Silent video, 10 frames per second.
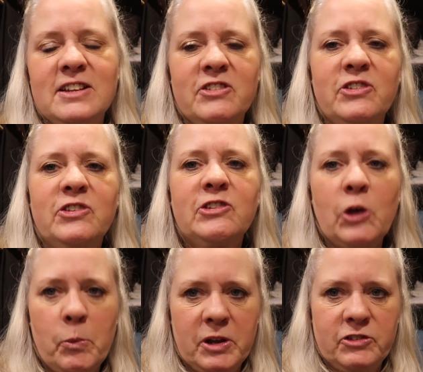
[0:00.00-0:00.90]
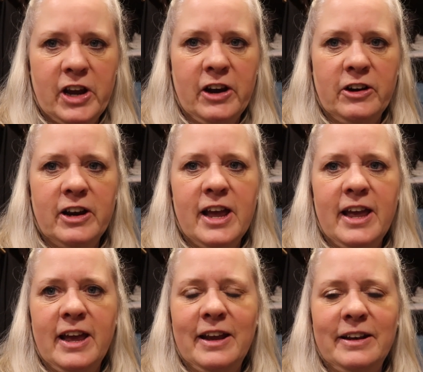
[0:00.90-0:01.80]
so much hair,
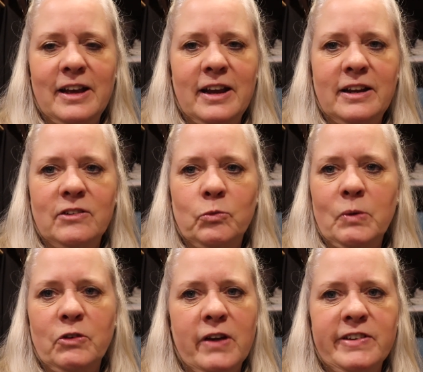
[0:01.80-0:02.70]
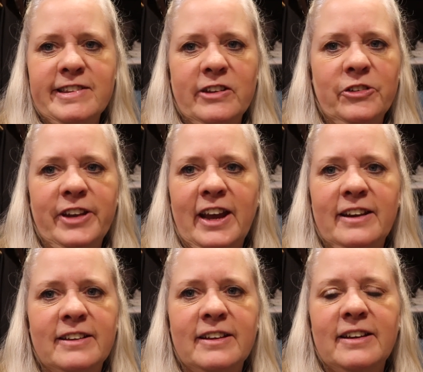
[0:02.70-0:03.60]
and I can Swiffer every single
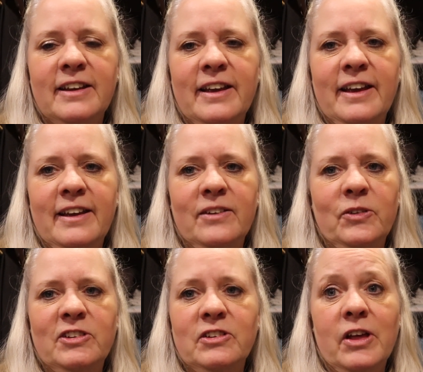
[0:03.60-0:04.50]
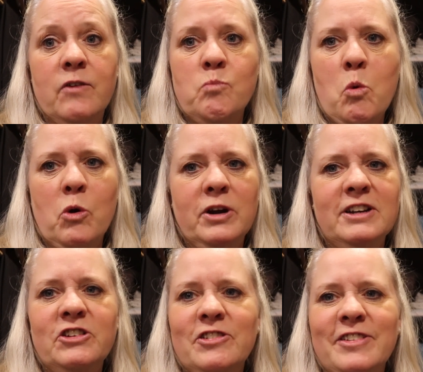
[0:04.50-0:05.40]
day, and we still have more.
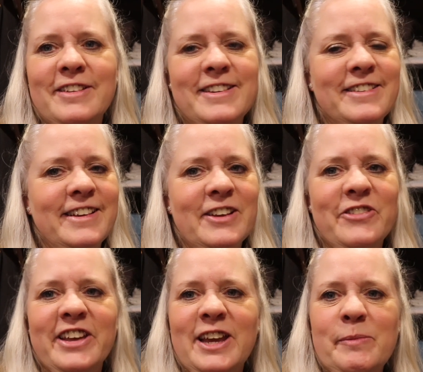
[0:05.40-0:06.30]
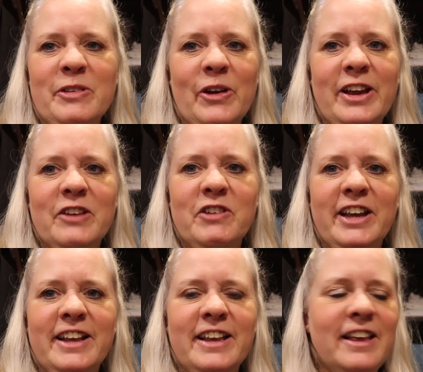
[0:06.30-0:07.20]
It's the gift that keeps on
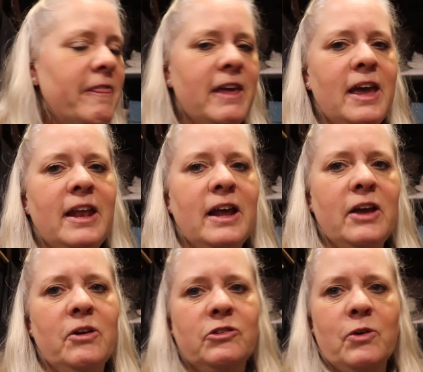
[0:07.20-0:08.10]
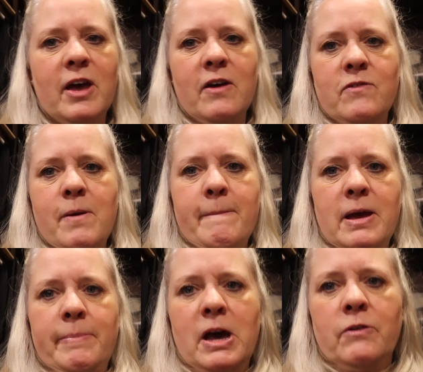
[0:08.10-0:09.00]
giving. And then I also have
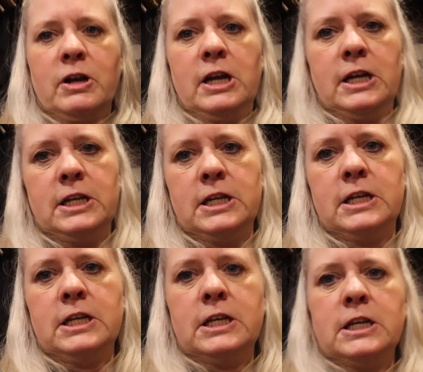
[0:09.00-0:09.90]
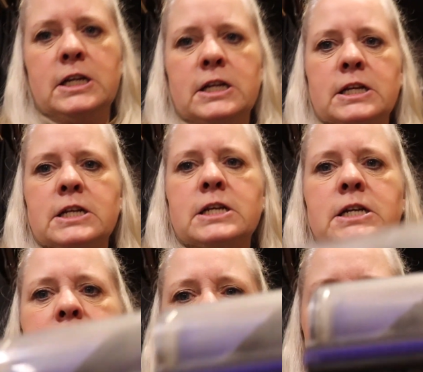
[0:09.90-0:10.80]
my power head.
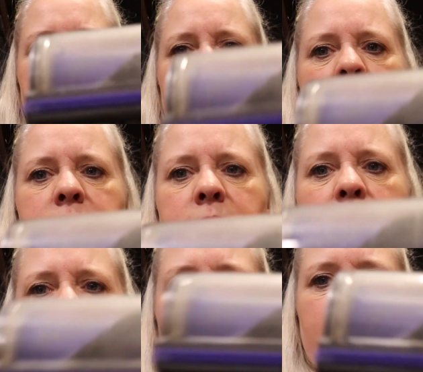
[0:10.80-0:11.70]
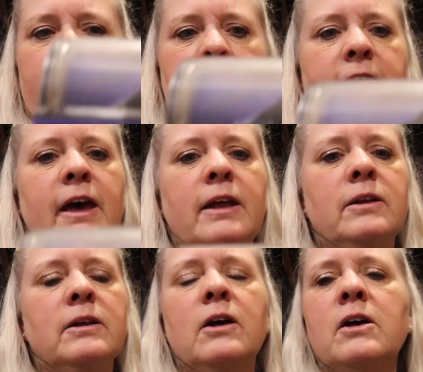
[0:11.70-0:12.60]

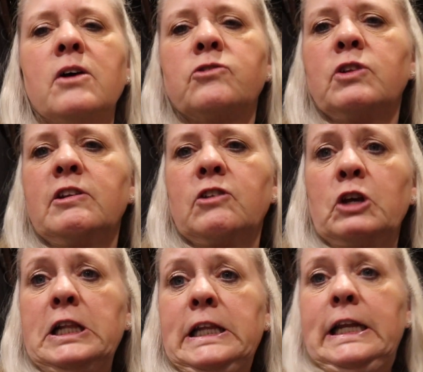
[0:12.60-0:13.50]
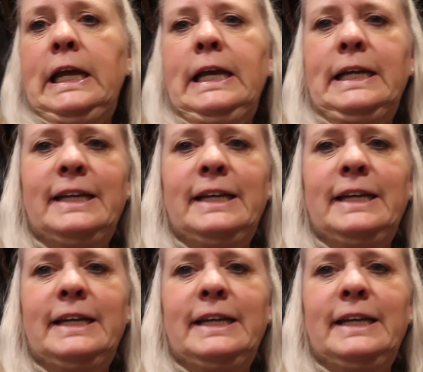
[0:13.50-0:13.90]
That also needs a good cleaning.